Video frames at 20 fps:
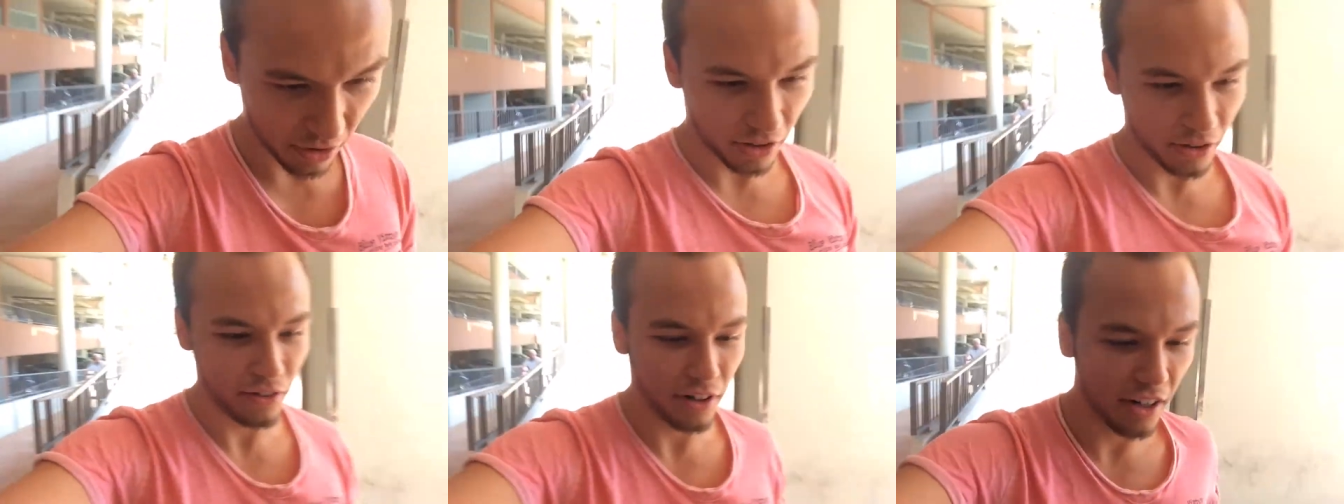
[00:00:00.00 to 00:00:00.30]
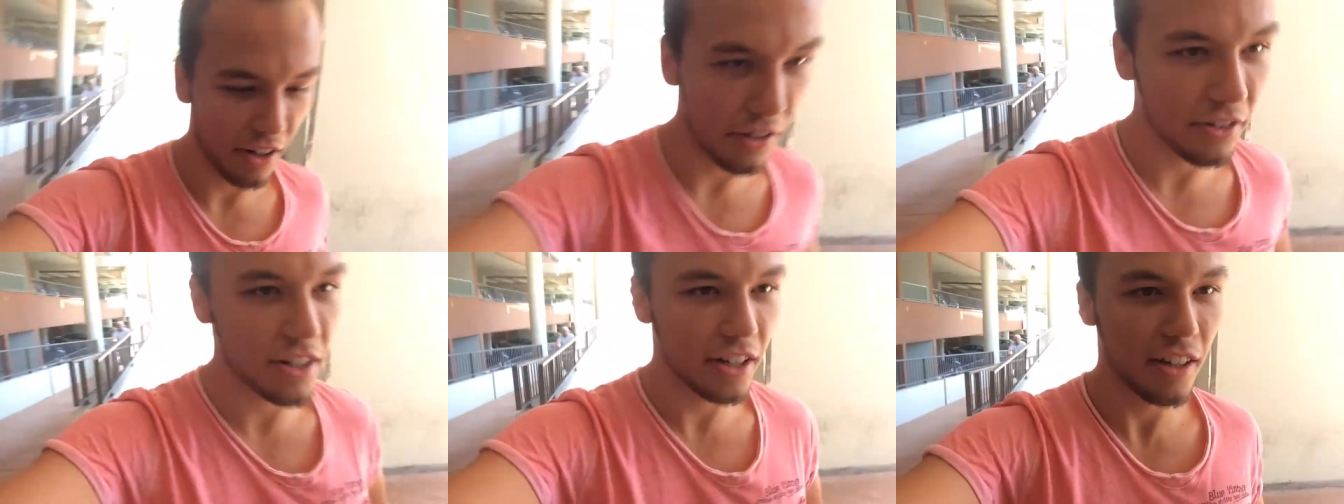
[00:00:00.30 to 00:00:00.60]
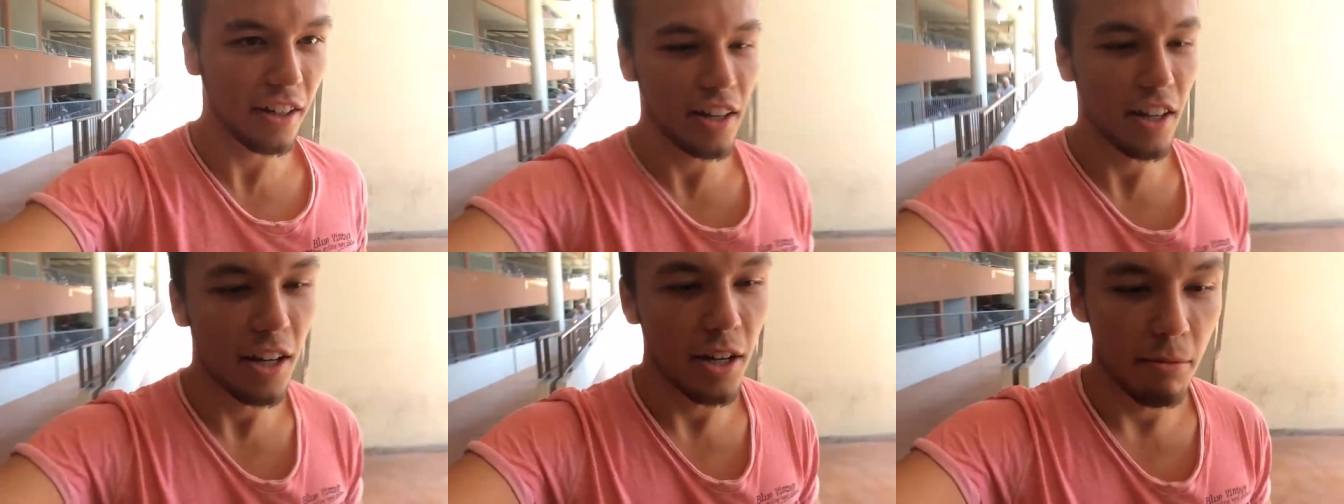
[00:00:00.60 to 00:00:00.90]
look around,
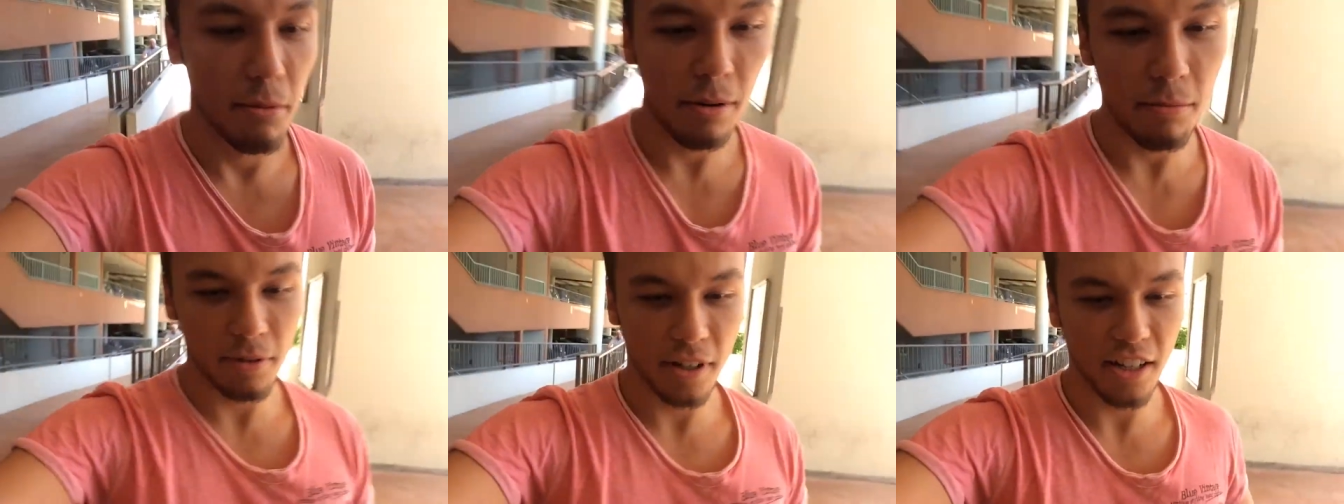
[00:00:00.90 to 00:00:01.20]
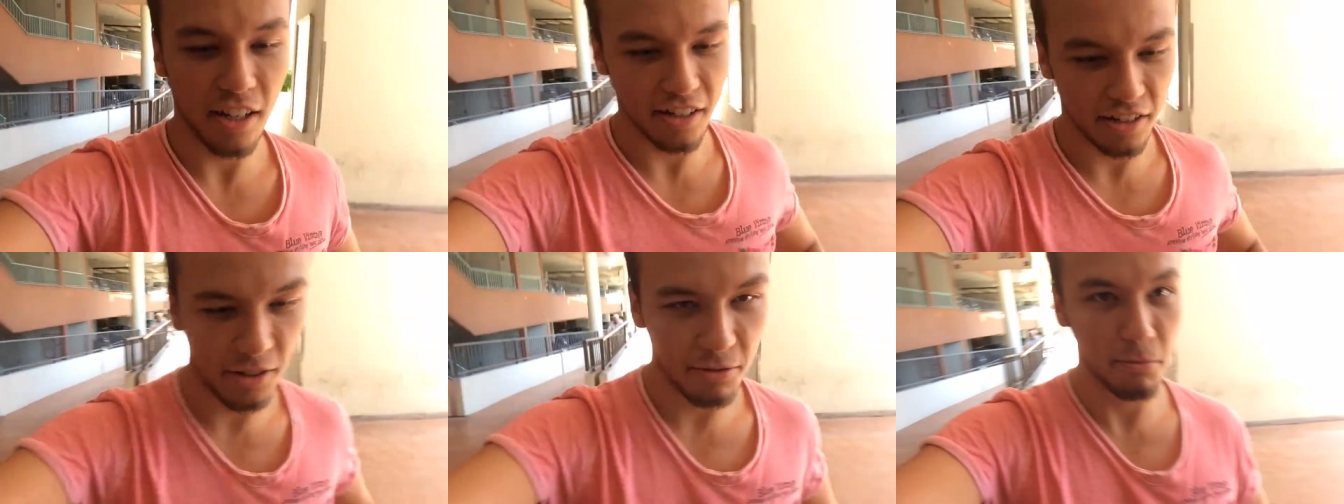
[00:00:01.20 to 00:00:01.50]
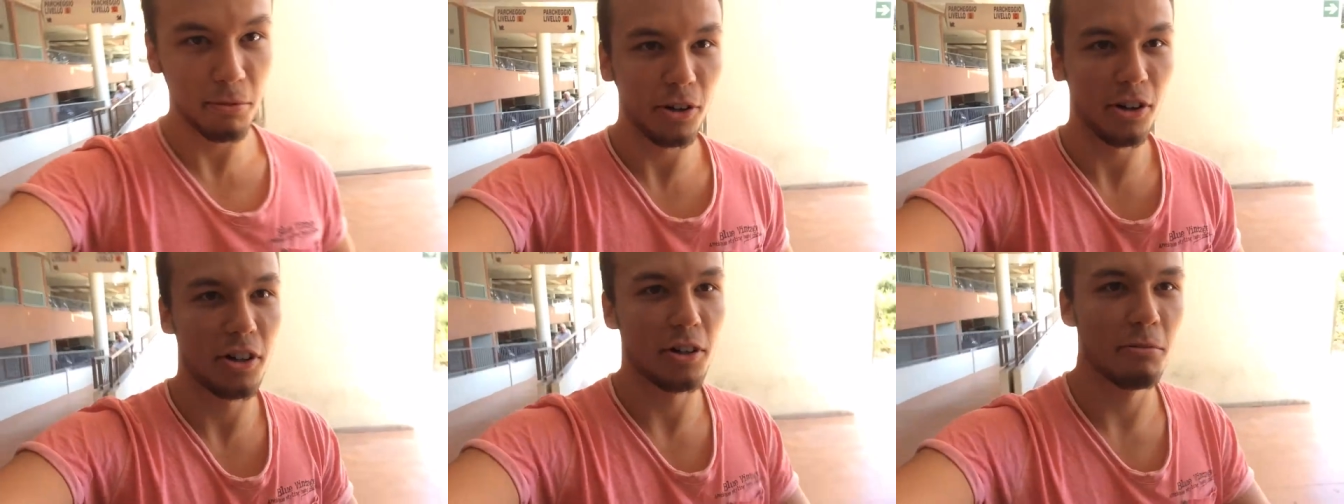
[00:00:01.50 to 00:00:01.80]
maybe catch
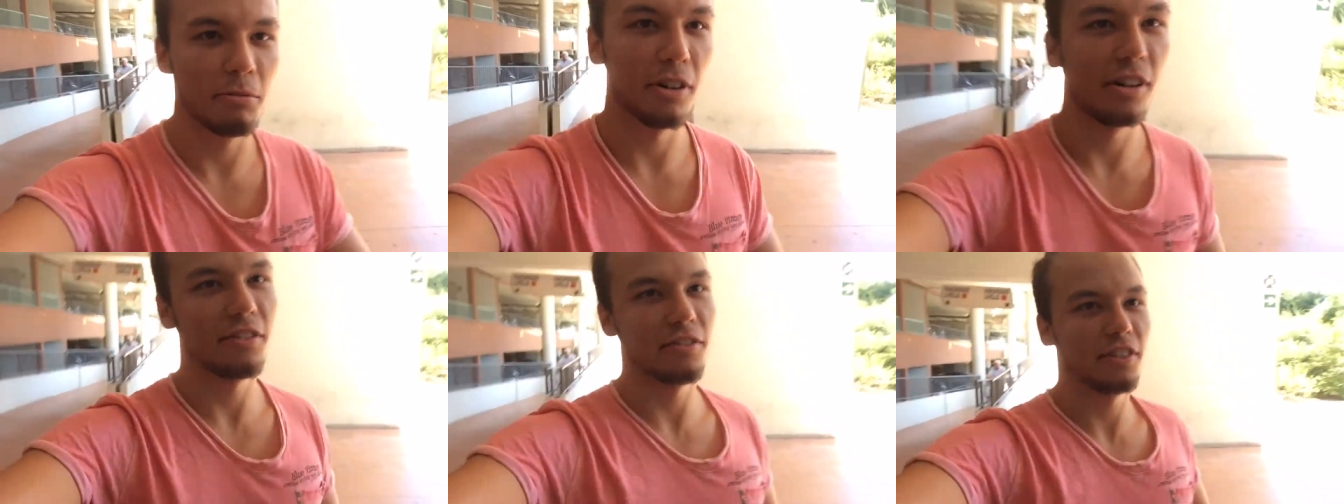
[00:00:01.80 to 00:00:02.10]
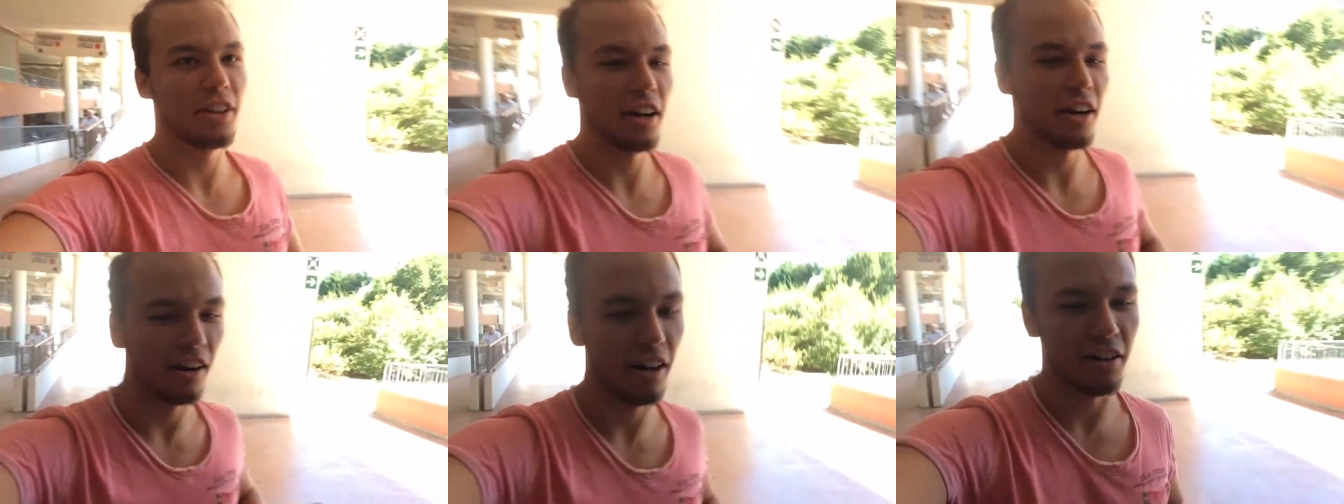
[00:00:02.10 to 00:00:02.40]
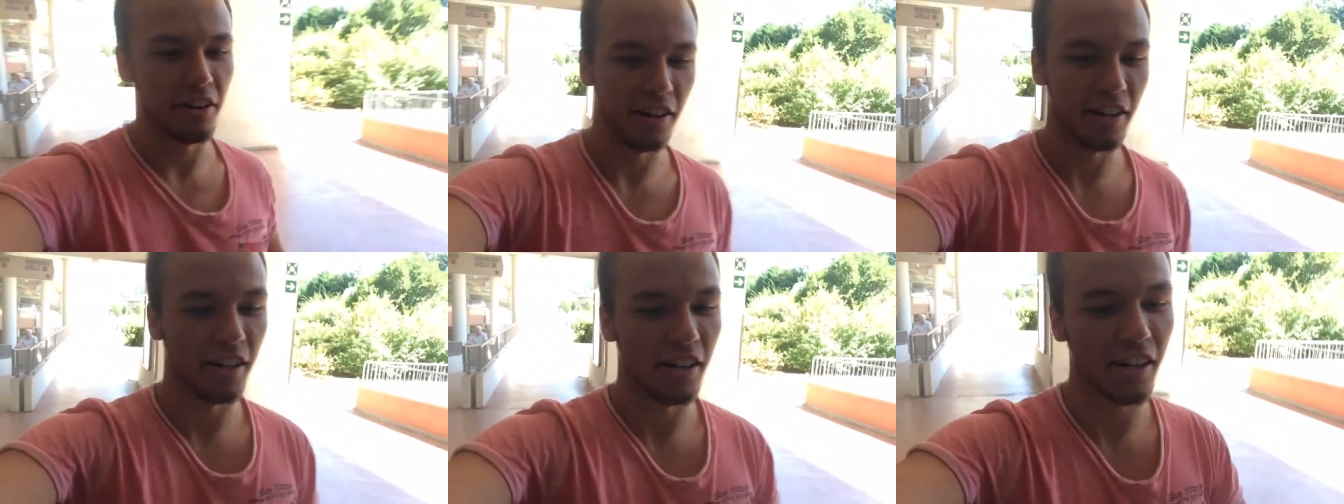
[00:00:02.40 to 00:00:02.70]
some Pokemon if there
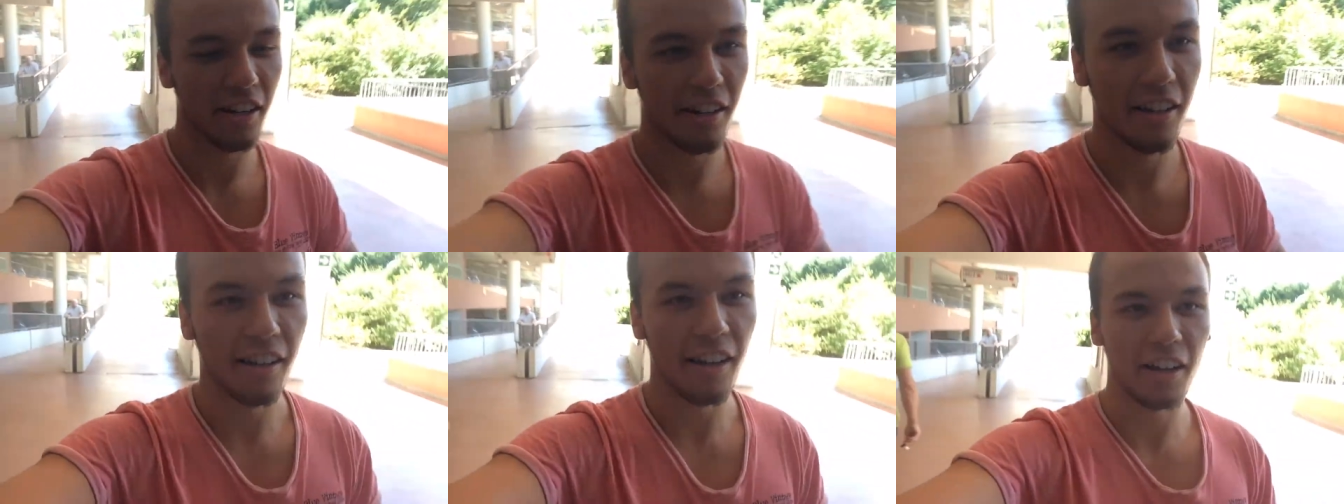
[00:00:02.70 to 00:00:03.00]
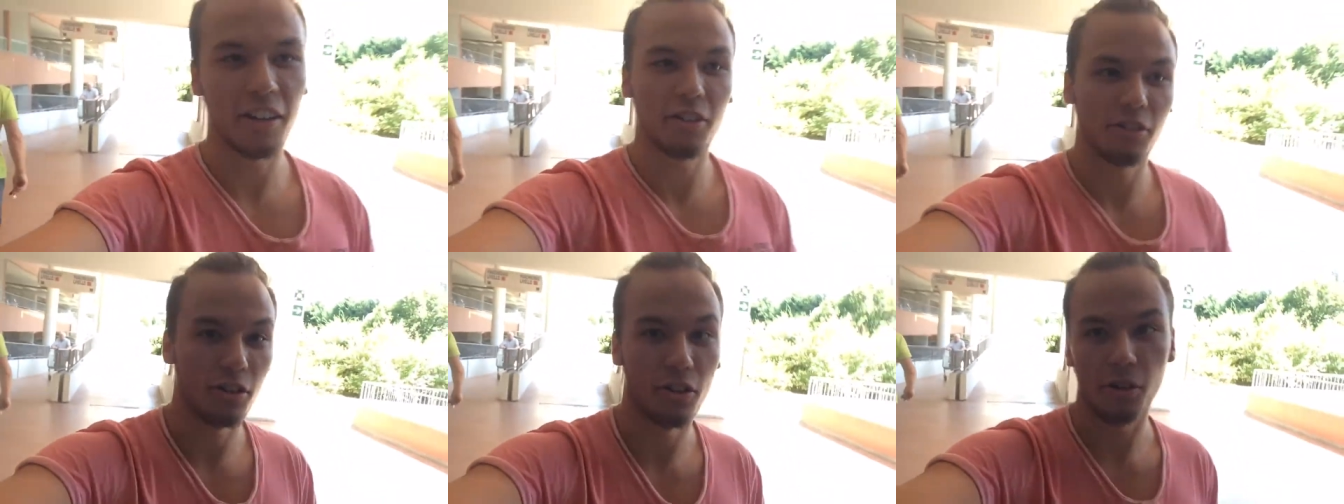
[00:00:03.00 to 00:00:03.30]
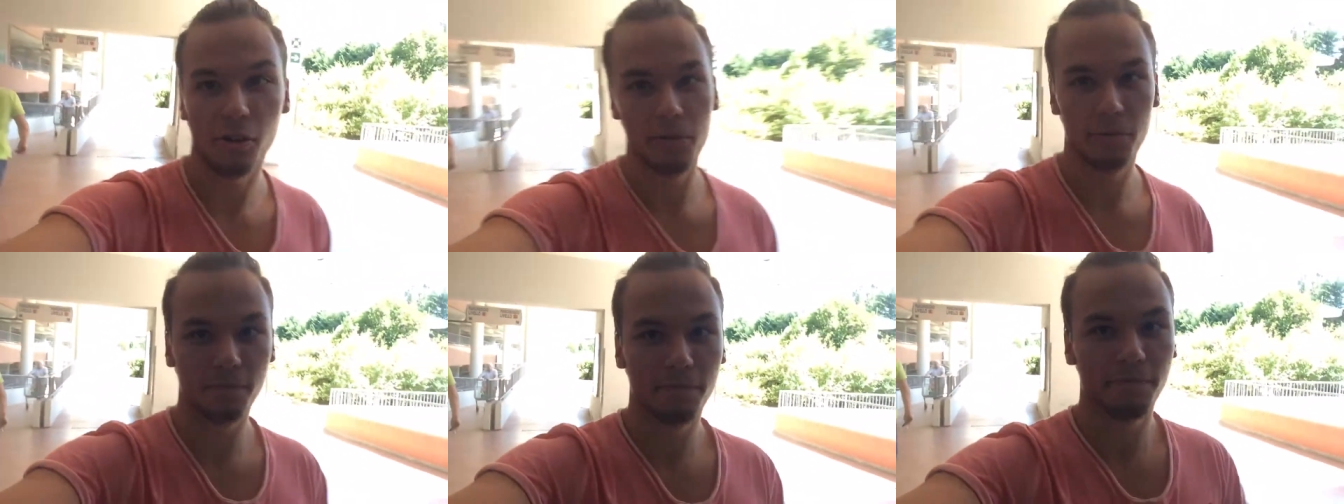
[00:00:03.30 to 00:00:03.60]
are any. I don't know.